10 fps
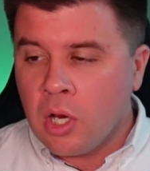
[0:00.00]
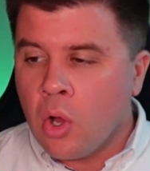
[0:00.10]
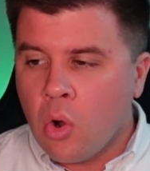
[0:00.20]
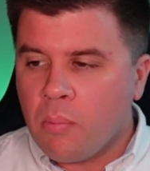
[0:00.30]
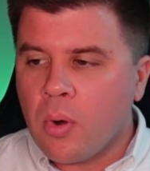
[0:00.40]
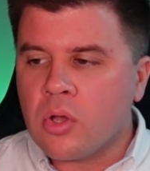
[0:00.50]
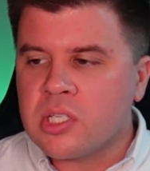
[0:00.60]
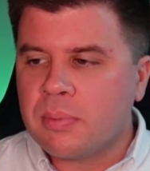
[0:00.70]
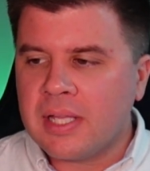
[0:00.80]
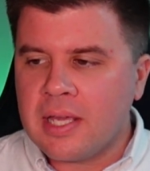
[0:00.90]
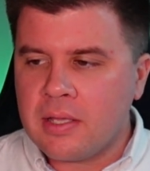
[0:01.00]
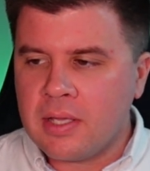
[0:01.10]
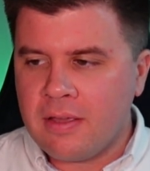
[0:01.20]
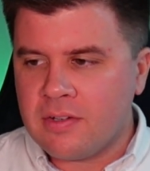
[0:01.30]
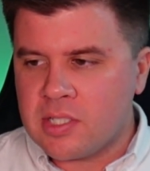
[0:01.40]
or possibly
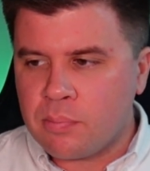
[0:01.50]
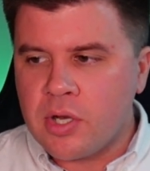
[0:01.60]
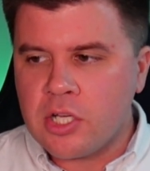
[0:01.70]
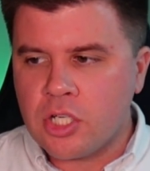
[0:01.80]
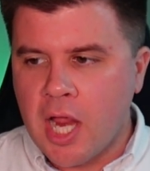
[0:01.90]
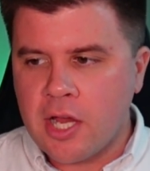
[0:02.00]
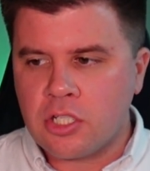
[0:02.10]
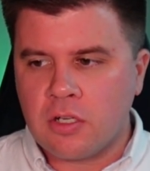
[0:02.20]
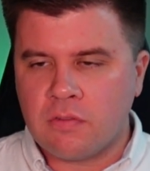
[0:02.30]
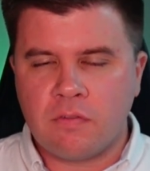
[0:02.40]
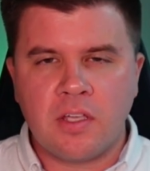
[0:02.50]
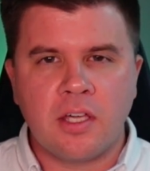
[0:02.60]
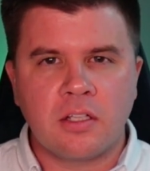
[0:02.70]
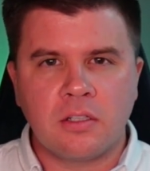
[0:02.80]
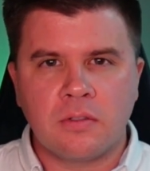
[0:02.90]
even depreciation of the vehicle.